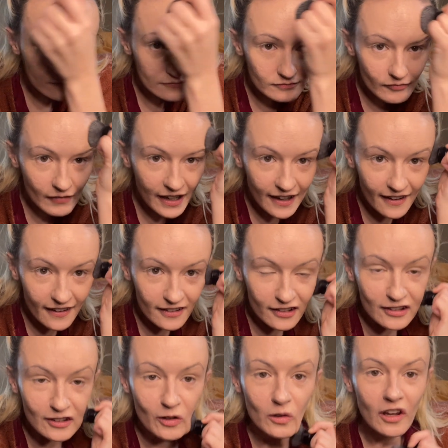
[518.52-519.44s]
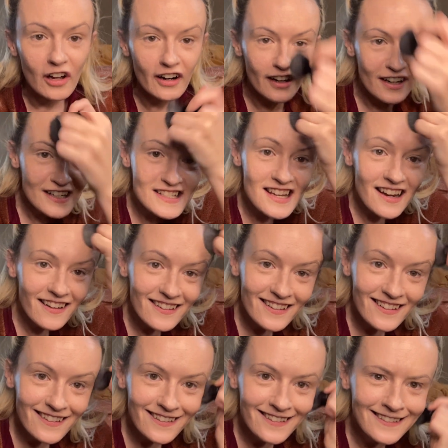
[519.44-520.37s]
My head is so large.
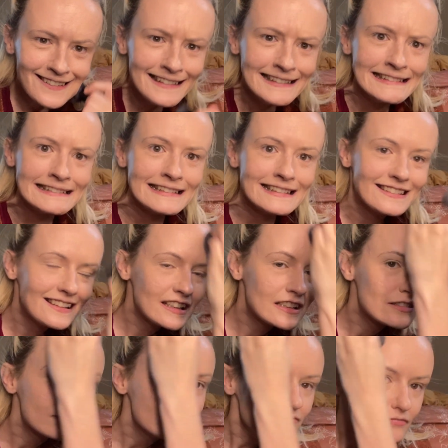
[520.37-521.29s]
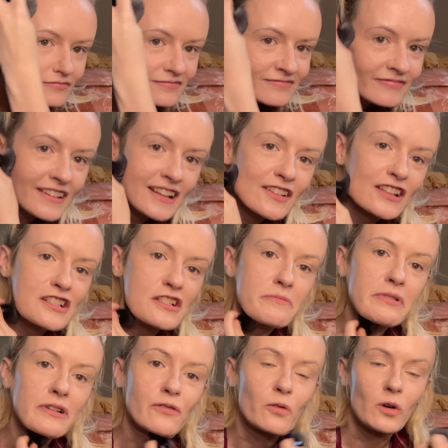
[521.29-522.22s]
I have such a
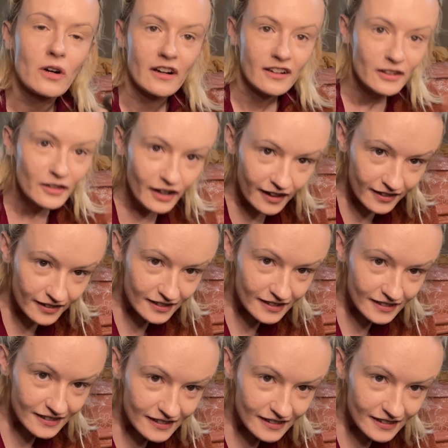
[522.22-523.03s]
big forehead, you guys.